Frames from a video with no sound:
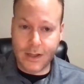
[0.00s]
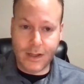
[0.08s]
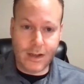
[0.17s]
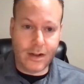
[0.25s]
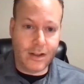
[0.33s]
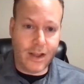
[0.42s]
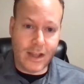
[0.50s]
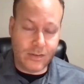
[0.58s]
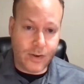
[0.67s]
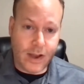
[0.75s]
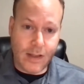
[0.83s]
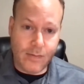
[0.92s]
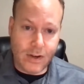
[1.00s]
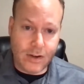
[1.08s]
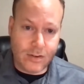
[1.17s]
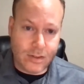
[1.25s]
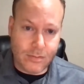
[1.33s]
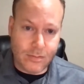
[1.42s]
in the last five
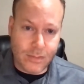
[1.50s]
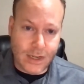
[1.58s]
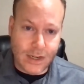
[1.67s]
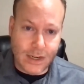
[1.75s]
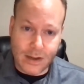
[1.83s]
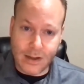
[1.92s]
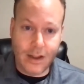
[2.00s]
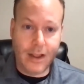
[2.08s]
years in media